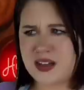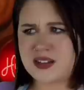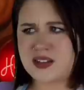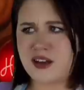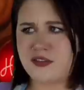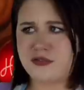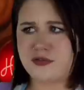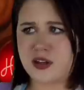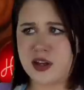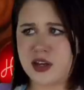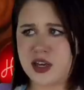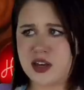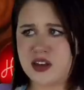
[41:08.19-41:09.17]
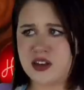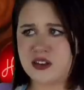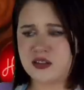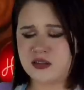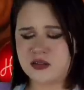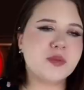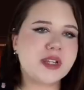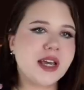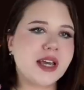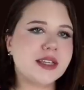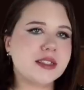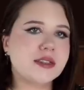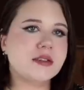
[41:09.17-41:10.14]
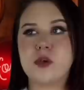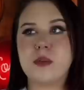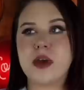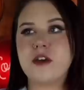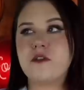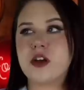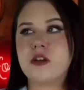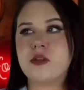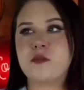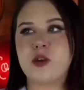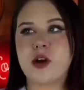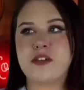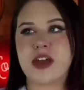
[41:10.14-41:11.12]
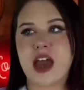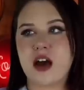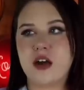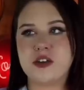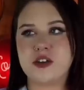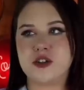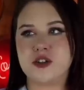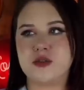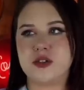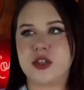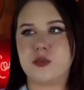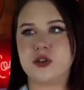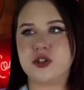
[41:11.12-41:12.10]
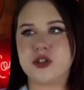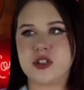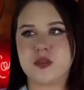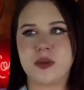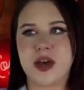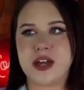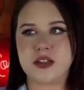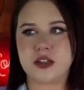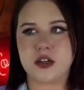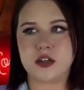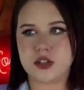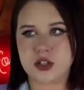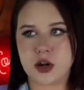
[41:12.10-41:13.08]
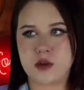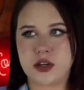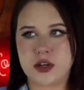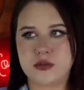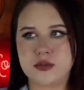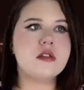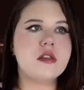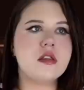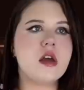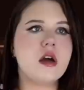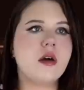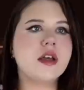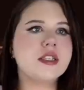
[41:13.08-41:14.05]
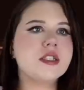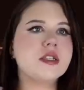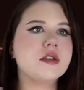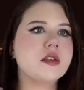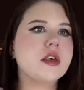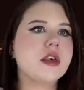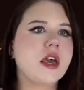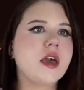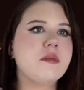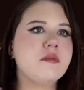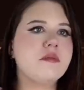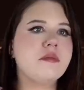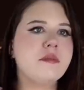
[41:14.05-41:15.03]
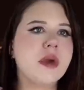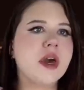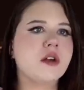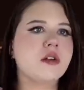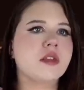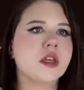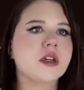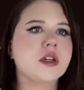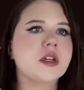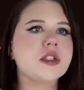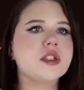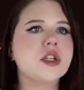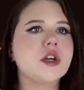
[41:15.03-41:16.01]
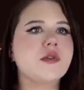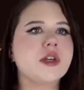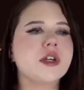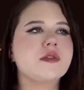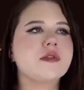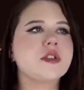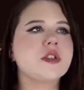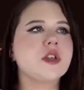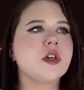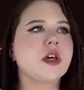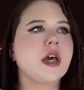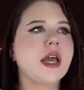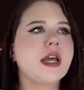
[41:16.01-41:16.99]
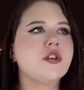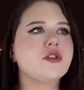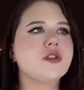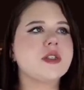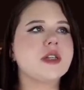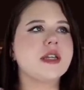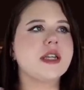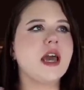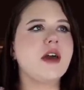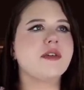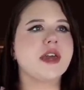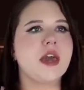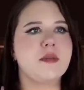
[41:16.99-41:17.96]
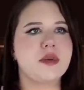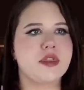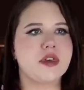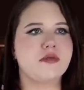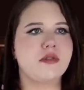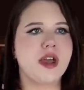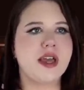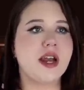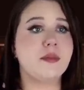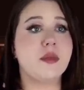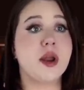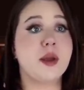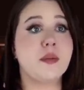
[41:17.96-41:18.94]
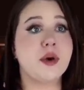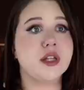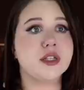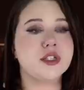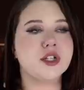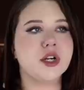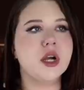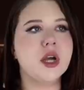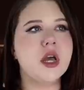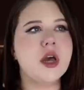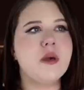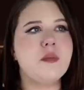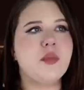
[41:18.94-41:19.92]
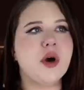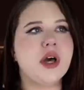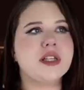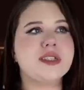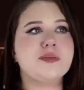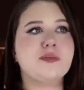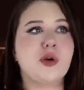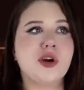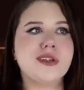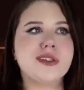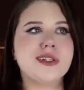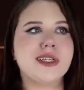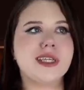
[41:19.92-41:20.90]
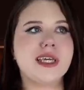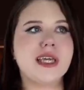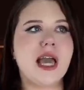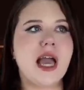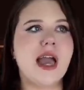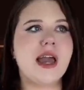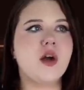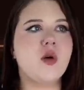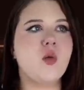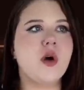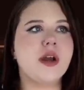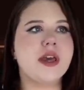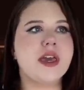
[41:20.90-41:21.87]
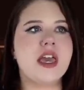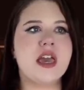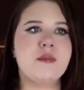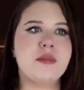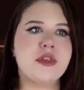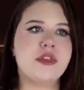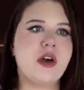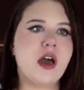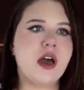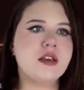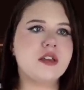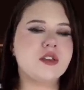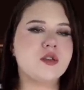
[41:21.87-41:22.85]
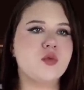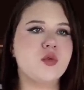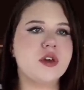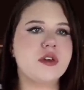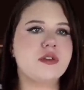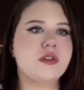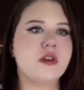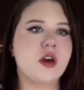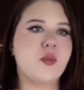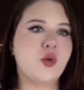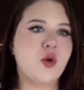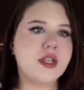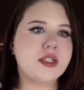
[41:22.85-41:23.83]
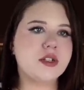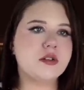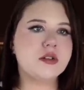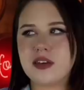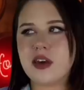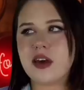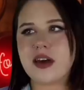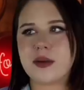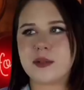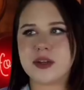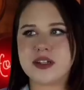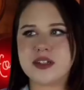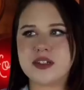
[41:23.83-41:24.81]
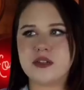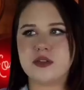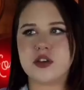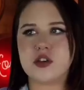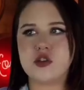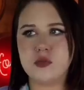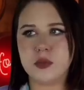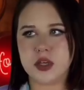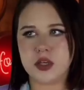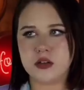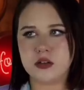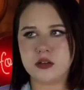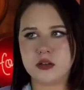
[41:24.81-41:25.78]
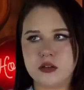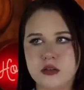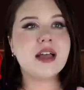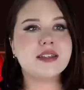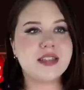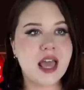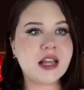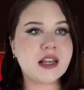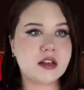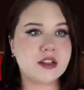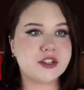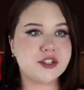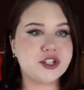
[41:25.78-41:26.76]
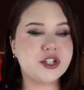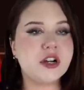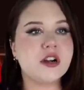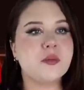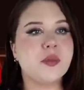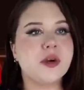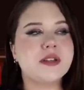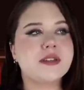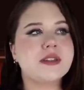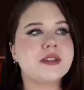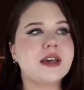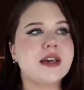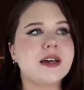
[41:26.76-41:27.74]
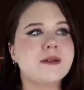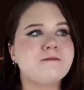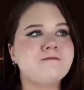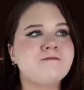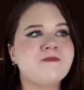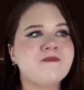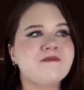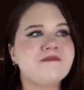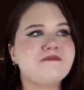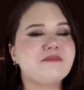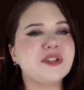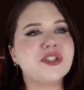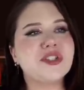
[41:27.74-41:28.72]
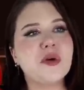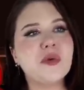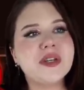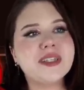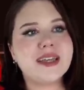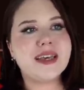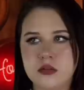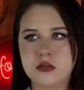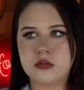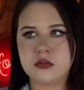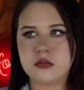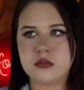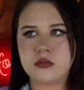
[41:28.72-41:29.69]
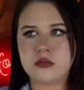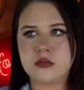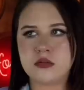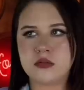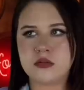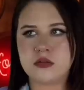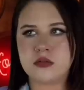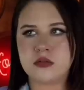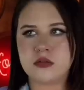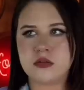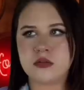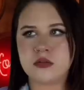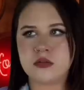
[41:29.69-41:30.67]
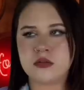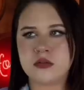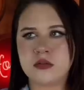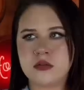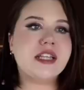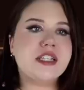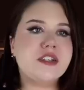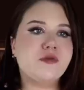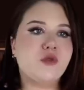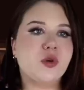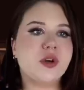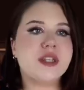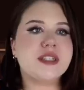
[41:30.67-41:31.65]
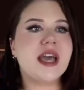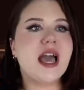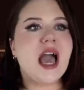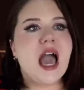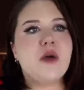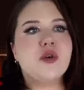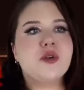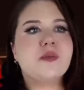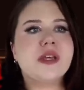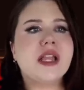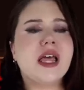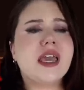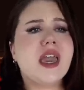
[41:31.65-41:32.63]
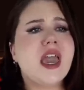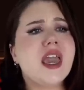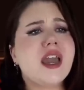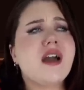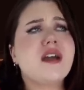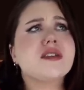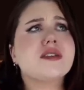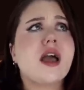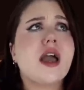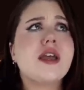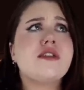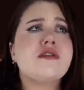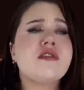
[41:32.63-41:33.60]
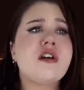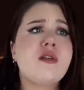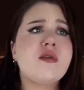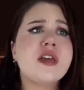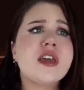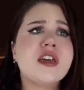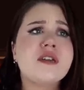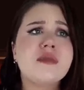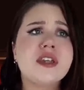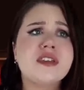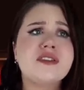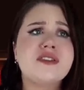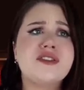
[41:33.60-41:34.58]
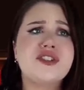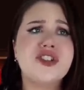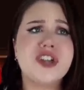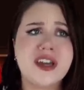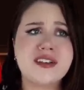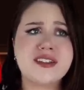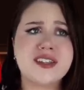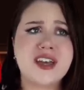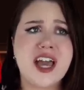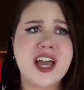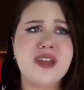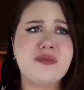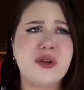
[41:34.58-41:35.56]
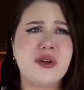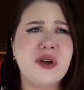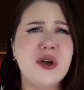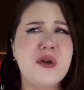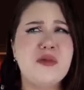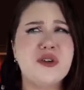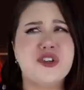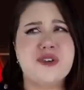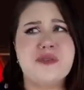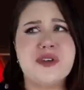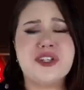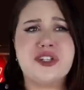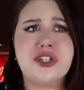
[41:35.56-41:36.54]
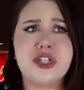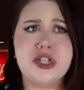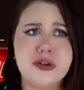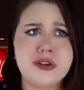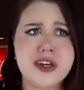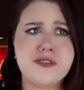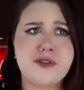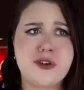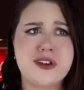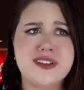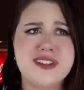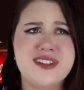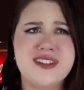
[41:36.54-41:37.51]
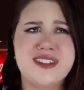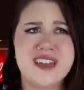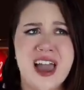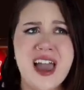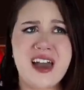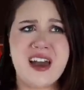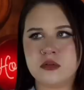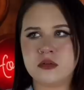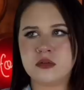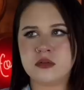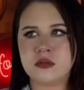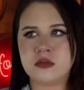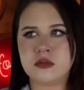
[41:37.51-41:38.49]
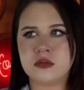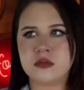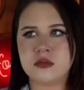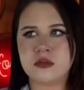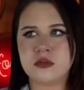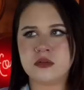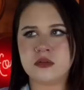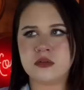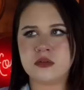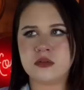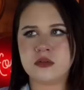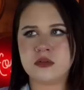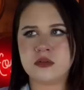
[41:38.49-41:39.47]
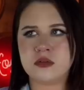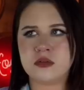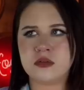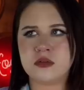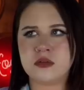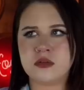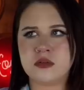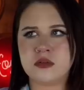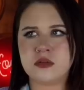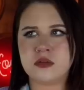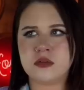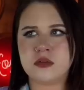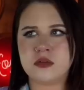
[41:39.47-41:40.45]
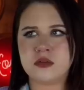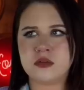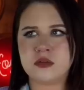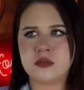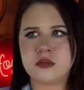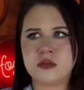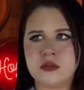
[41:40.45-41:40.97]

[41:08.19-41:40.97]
That's not funny. It's not supposed to be nice. Yeah, but if we make fun of him for having health issues, then we're just as bad as the conservatives. No, I still think I'm better than conservatives. Look, I understand having empathy, right? I'm not a monster. But personally, I don't want to empathize with oppressors. Yeah, but he's still human. I mean, yeah, technically, sure, but, um... but so was Hitler. And if I had Twitter in the nineteen forties, I wouldn't be like, hey guys, I know he committed genocide, but we shouldn't be cheering for his death. Come on. He's still just a guy.